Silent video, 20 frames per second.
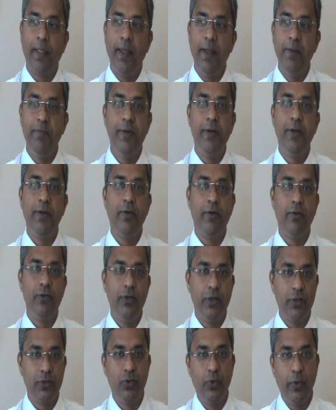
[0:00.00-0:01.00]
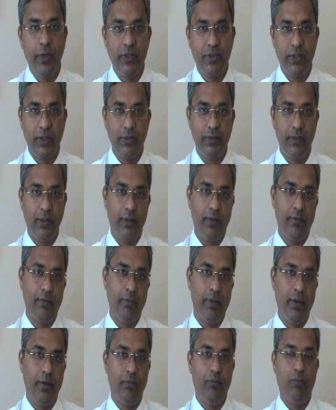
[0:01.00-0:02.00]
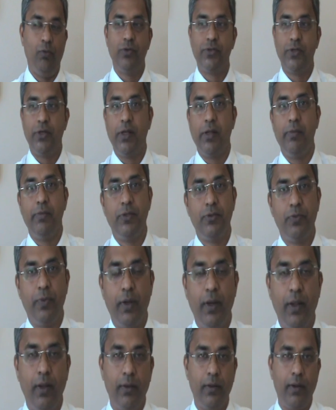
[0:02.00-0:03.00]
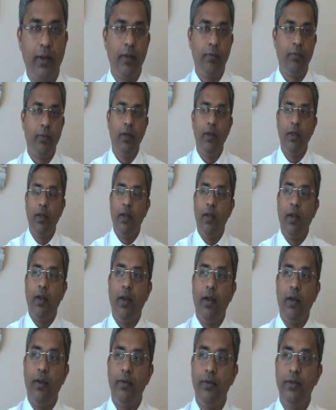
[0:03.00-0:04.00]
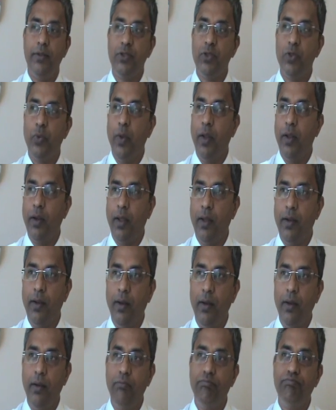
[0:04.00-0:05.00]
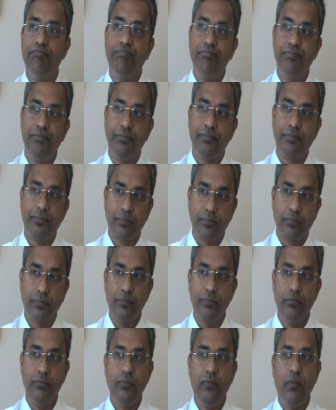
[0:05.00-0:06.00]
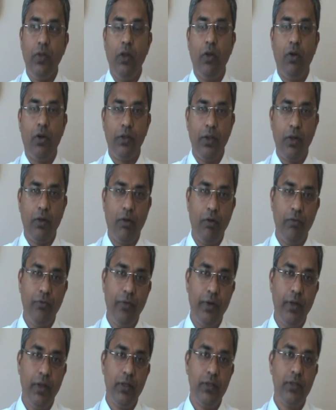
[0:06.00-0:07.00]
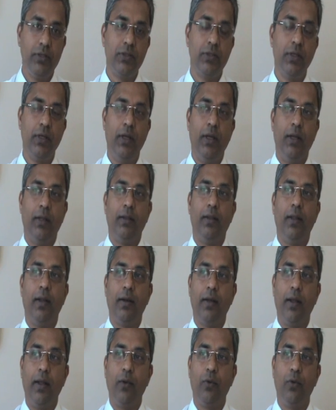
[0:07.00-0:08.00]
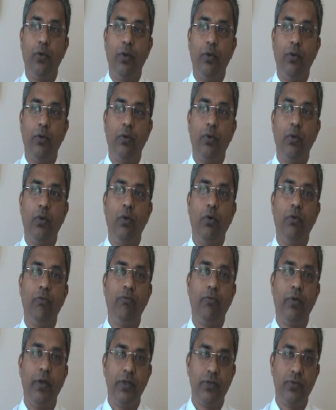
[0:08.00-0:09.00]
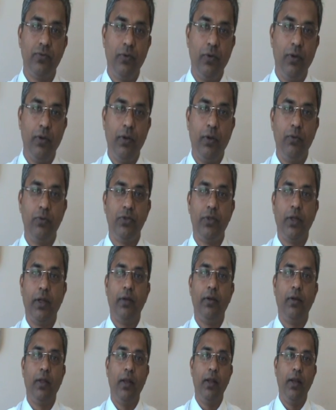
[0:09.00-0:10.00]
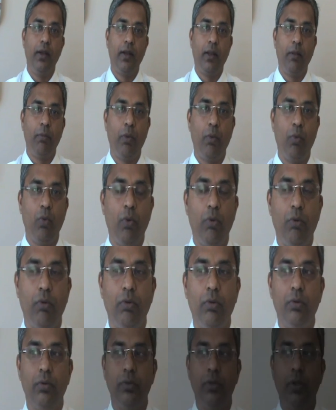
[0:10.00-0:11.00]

In between, I was just doing surgery. I mean, most of the time I was spending time, and this is where I really got the confidence that I could, you know, go and face the world outside anytime I want.